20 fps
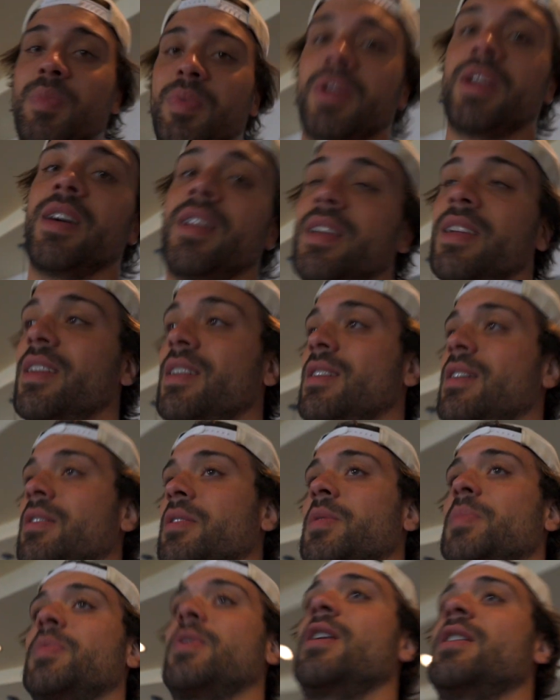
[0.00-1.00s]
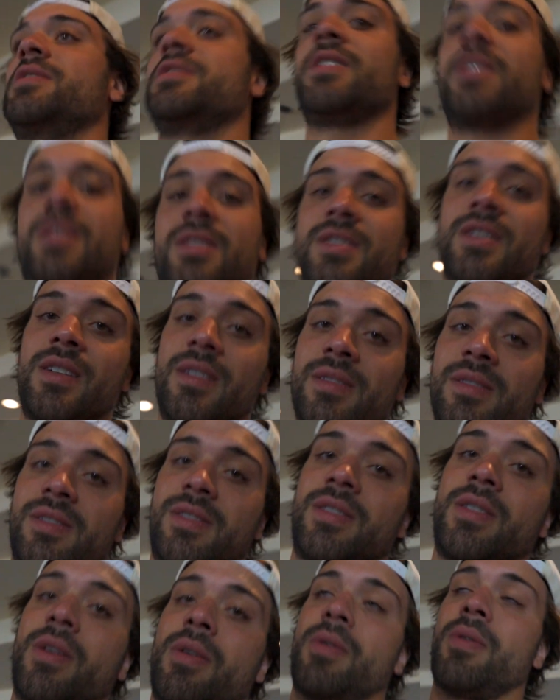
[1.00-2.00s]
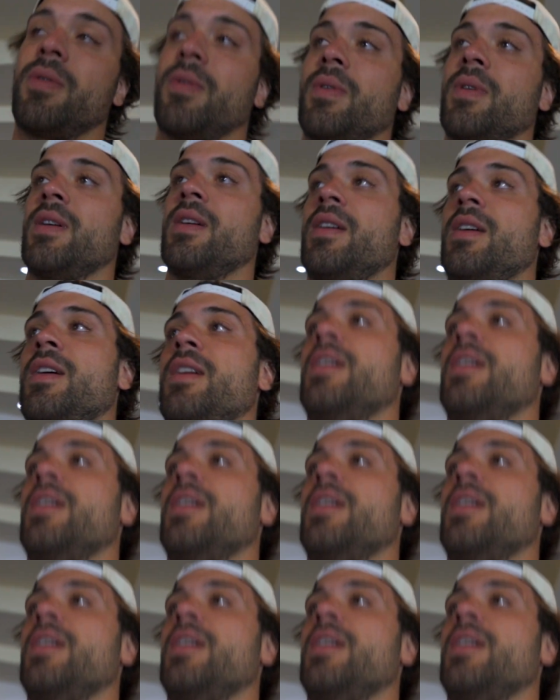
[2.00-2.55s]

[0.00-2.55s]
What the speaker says: We got to get other projects done, so